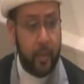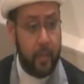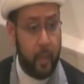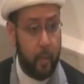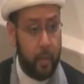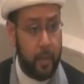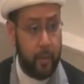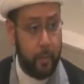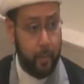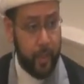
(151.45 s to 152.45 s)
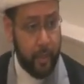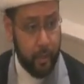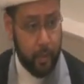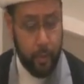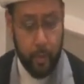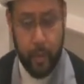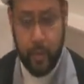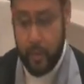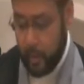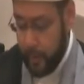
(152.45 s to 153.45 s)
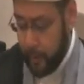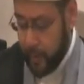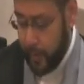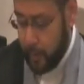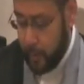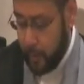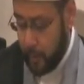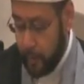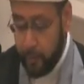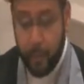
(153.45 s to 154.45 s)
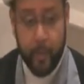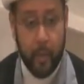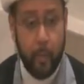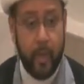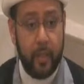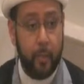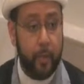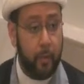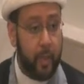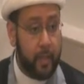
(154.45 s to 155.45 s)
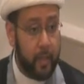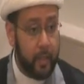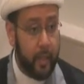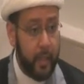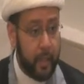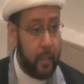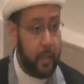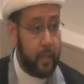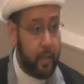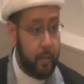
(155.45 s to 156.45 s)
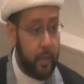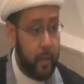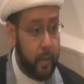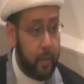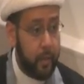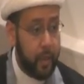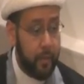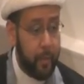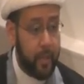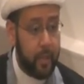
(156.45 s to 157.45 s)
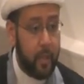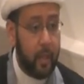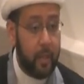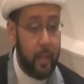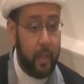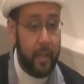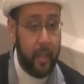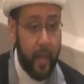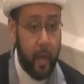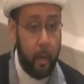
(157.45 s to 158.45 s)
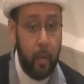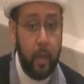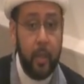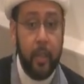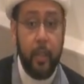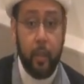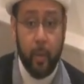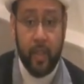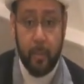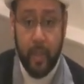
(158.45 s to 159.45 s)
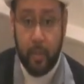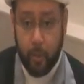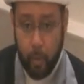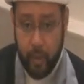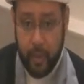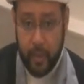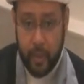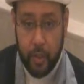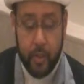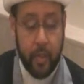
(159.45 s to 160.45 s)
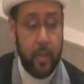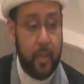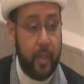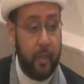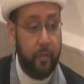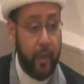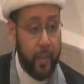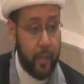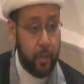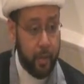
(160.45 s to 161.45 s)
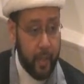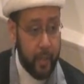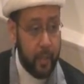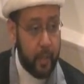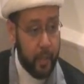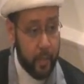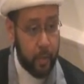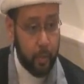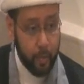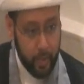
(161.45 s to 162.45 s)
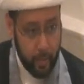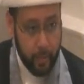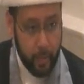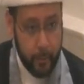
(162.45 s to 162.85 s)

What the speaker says: that I want to be sure that is clear is that from the U.S., we do not send aid into Syria. The government does not legally allow U.S.-based organizations to send financial aid into Syria.